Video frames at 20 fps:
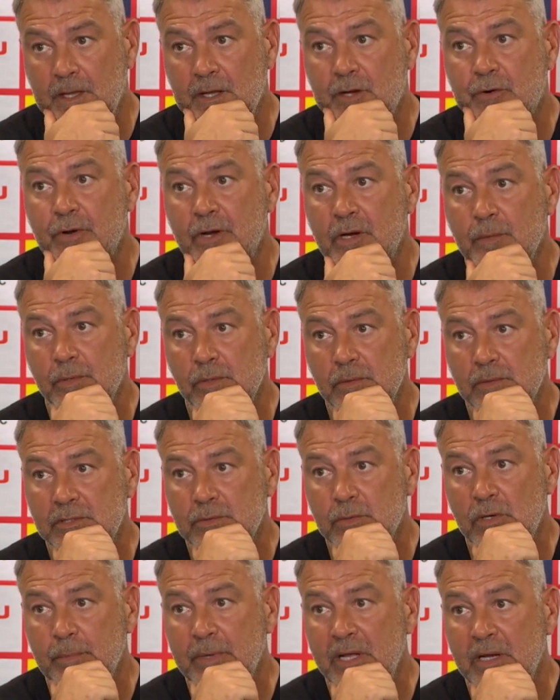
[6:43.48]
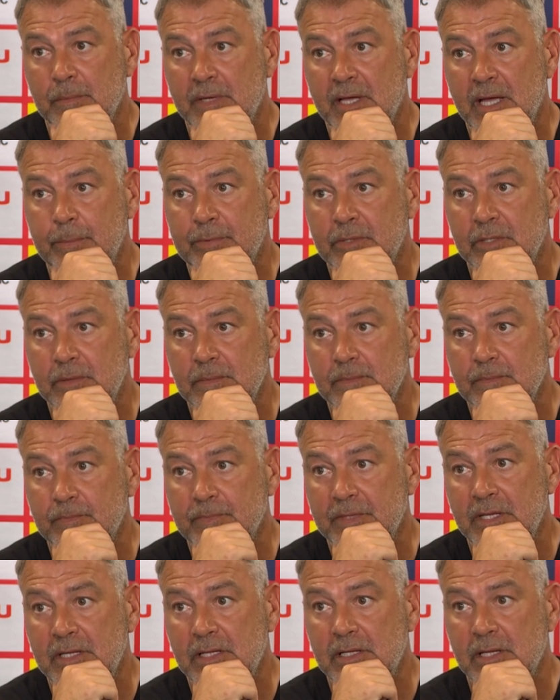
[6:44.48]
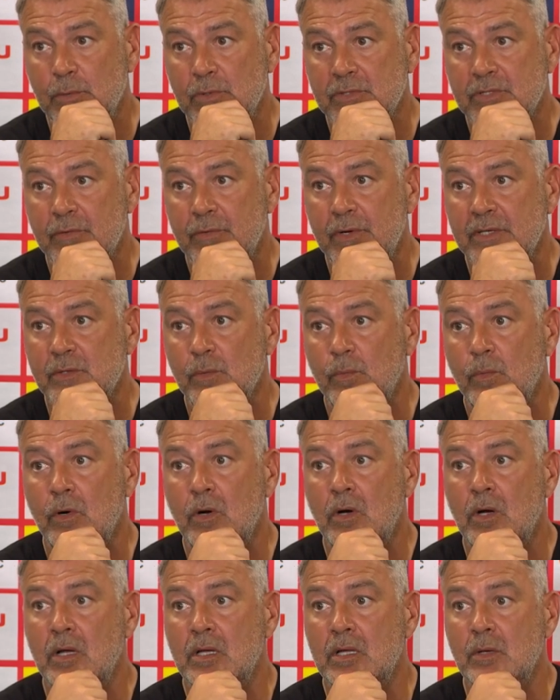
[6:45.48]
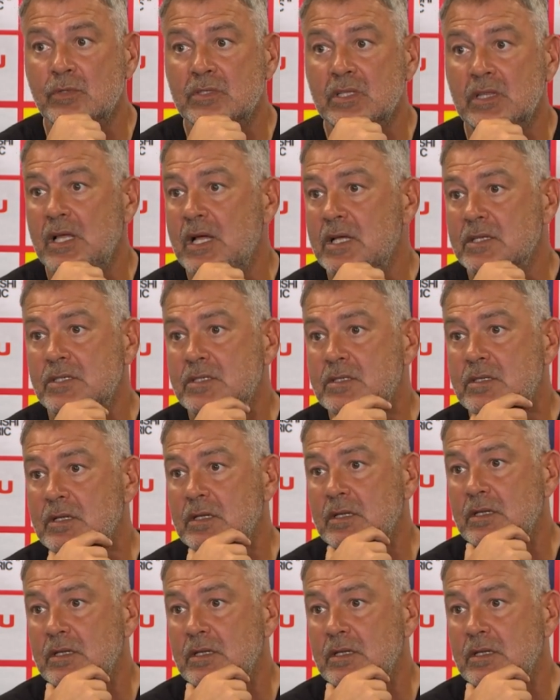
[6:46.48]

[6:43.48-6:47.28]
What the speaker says: Incredible. That's why I made him captain. And then he was the reason why he was the last,